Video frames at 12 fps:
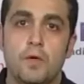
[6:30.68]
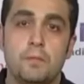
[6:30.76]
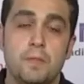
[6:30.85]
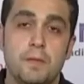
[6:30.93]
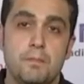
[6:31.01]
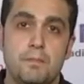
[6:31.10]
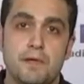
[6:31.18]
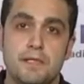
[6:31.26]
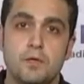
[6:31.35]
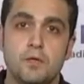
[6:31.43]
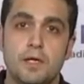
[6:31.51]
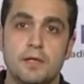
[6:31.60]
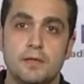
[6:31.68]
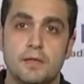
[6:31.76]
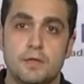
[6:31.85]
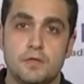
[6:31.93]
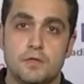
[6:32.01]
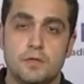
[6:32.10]
We pay particular
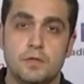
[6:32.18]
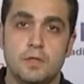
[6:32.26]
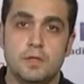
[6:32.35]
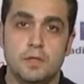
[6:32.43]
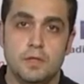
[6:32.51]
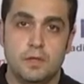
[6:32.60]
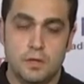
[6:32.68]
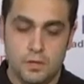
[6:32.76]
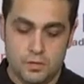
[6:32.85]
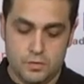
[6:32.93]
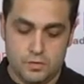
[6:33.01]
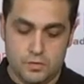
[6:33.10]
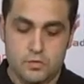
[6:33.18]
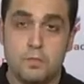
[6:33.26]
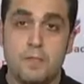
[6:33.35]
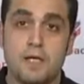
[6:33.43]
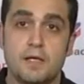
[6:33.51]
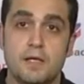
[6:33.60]
attention to
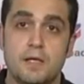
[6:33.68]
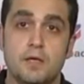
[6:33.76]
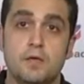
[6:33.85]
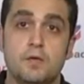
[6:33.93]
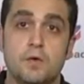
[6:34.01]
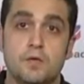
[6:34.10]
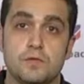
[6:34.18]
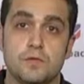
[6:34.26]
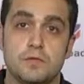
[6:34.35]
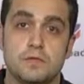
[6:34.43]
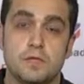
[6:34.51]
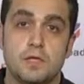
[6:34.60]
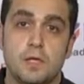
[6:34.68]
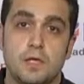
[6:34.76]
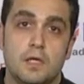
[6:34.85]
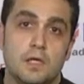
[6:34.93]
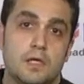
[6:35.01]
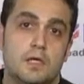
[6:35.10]
make nozzles
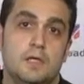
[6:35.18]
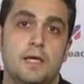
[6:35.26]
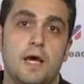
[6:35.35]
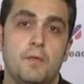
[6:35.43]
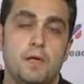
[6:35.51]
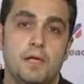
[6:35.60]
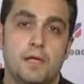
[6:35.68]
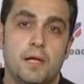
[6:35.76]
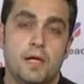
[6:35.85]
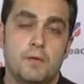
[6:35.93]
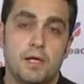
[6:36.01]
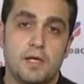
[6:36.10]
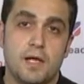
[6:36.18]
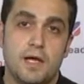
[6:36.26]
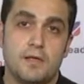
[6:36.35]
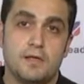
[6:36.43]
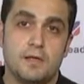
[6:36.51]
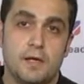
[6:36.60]
that our
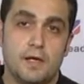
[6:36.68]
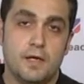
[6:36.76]
client